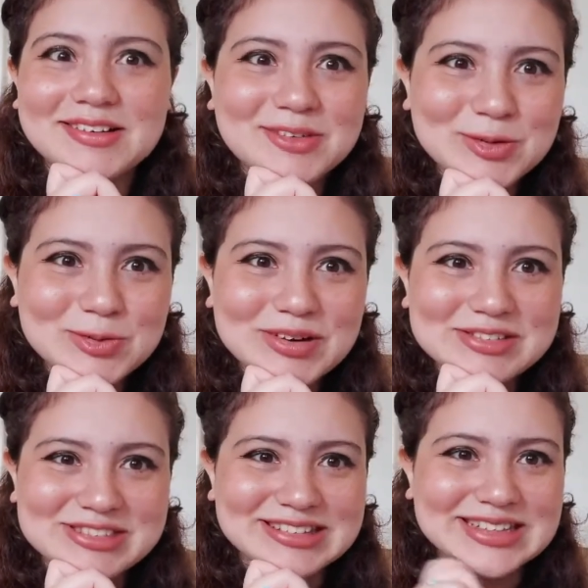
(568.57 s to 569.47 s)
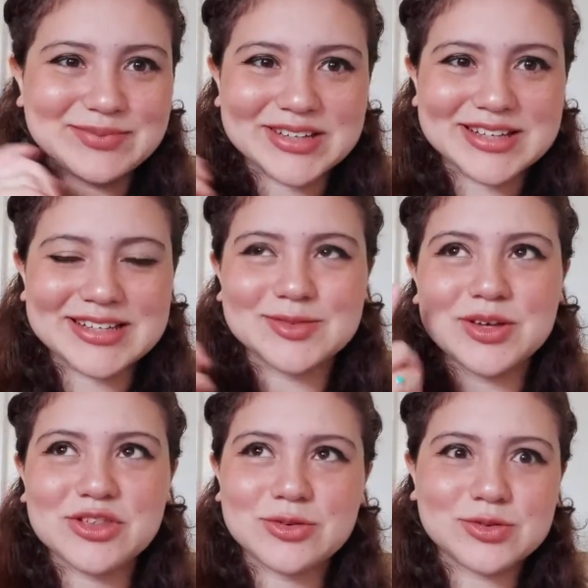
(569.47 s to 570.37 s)
cool actually, because we
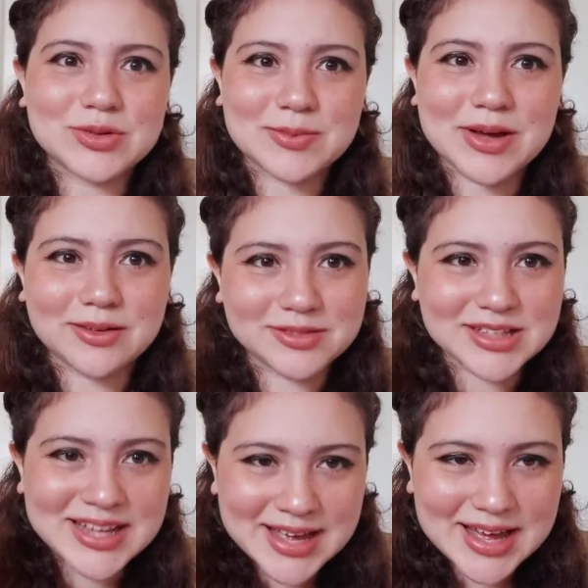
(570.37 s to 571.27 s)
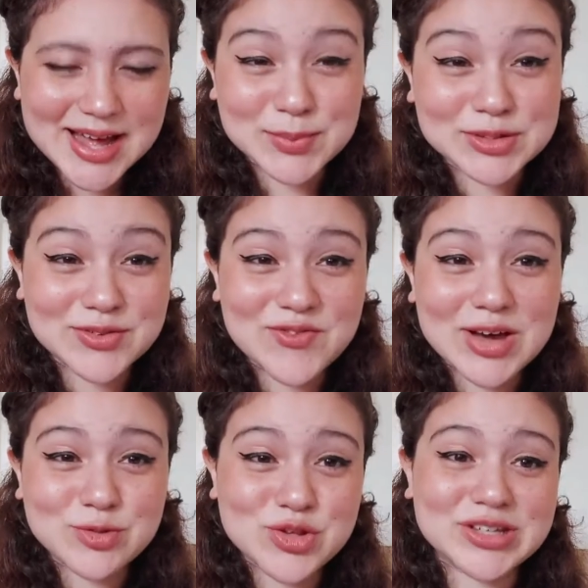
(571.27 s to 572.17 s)
actually got a £20 Amazon
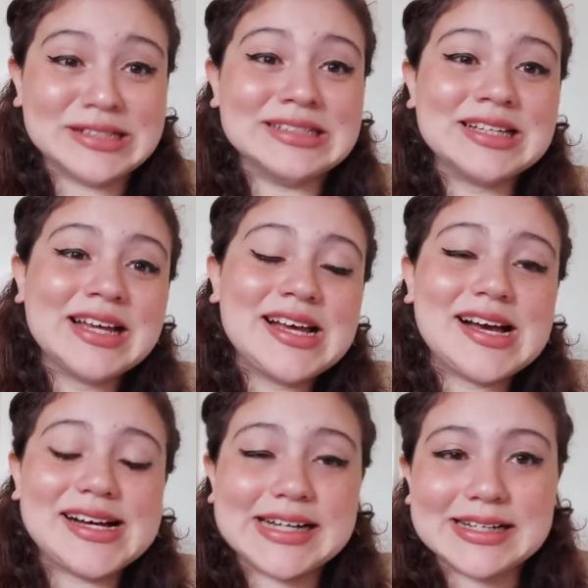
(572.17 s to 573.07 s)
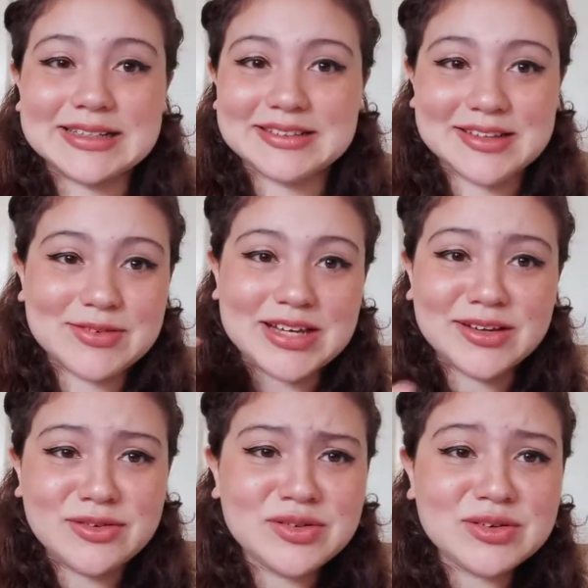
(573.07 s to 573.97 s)
voucher, and they were like,
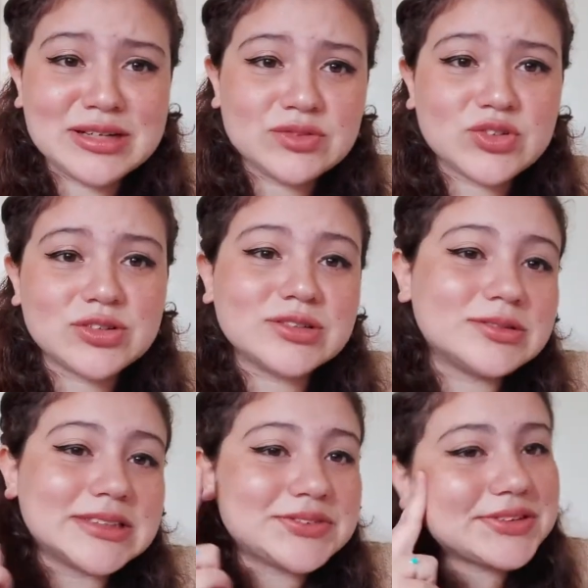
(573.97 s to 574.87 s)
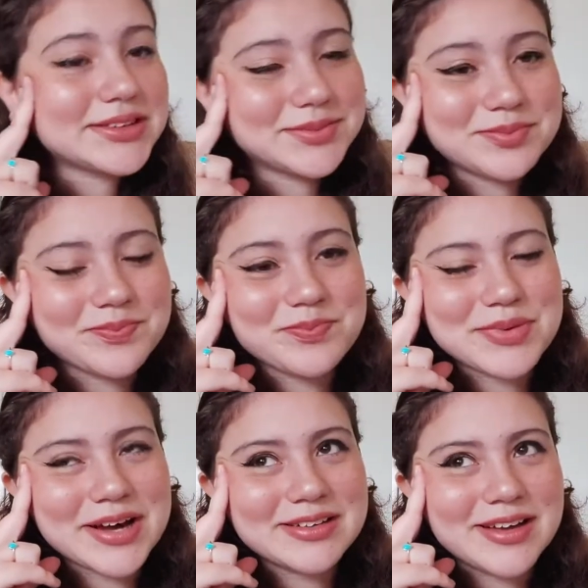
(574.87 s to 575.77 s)
oh, you're natural, whatever.
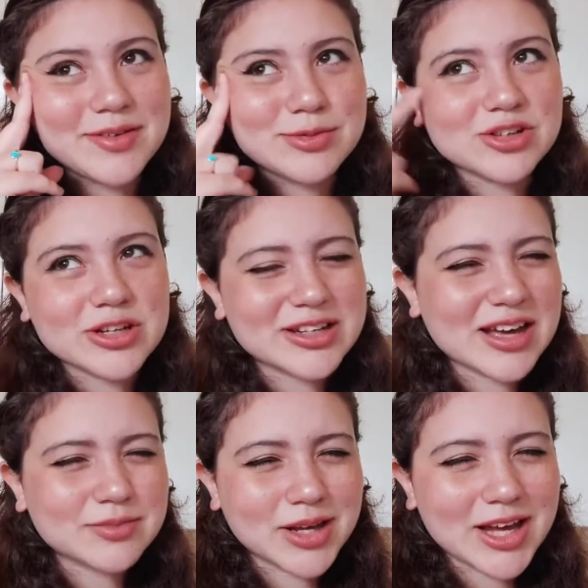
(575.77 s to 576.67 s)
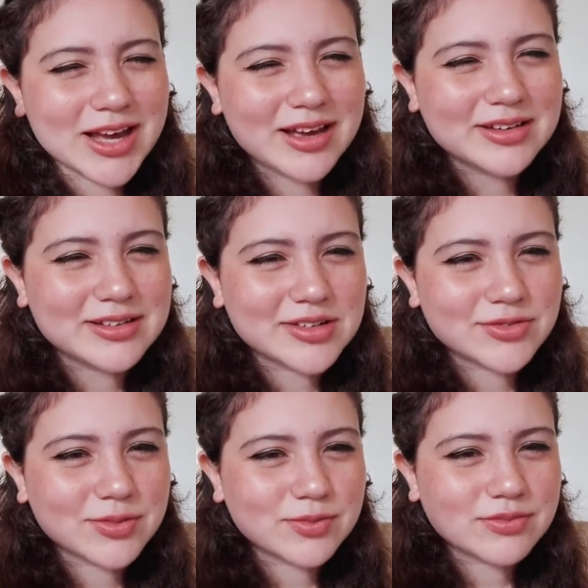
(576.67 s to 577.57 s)
But I wish I'd had my hair in a
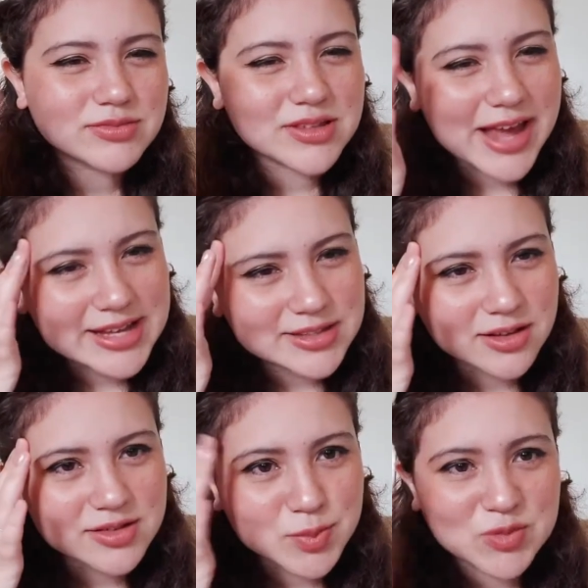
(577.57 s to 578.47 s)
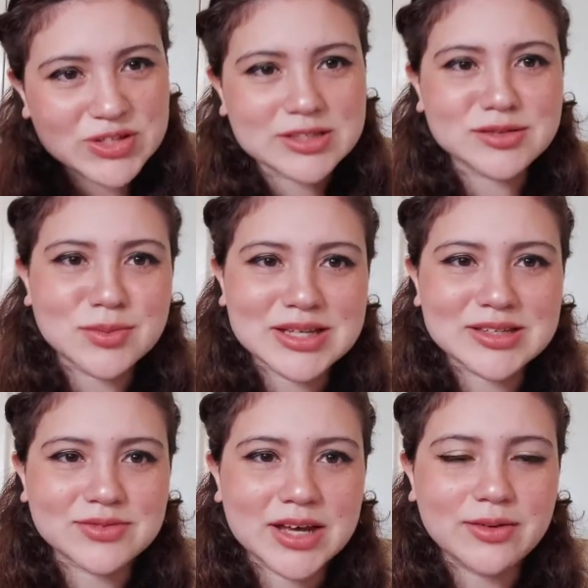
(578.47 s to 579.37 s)
different hairstyle, because my face looks
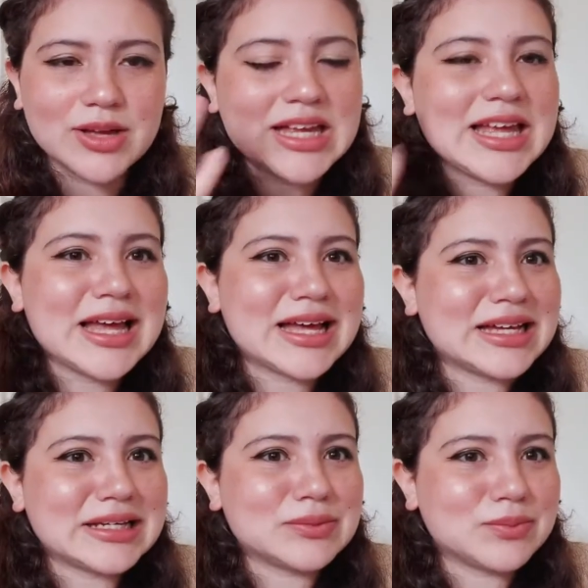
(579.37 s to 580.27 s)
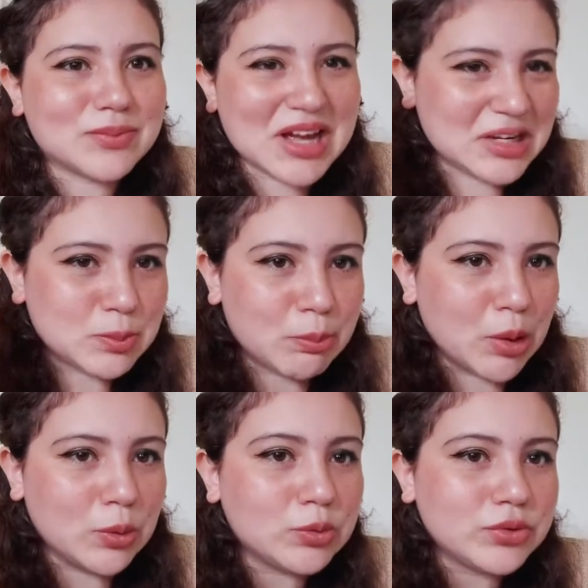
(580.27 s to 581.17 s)
massive now and I look
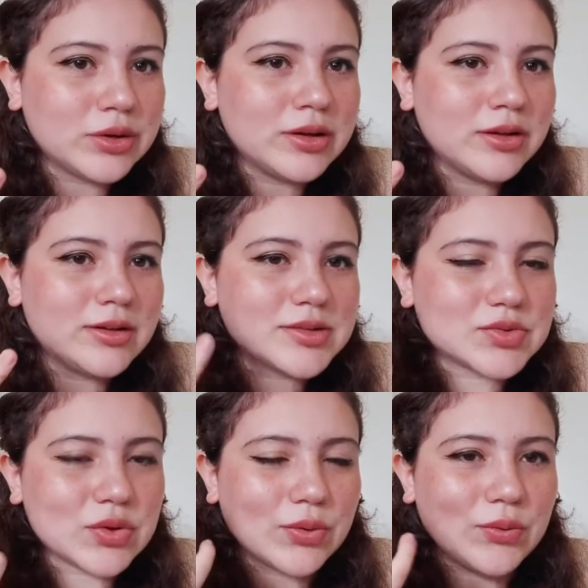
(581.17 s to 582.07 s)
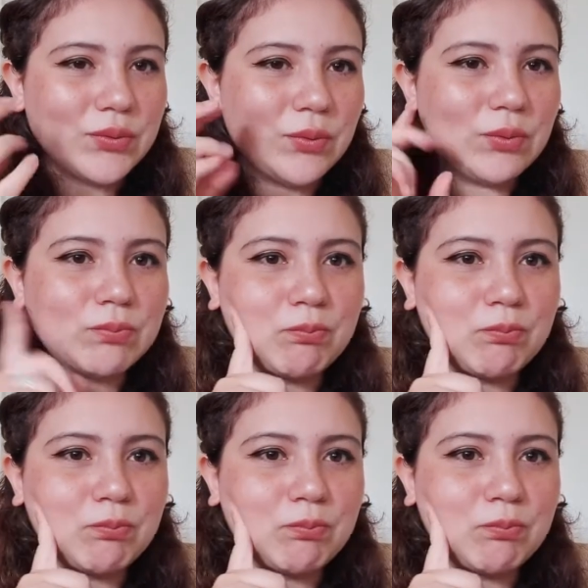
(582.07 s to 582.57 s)
bald. So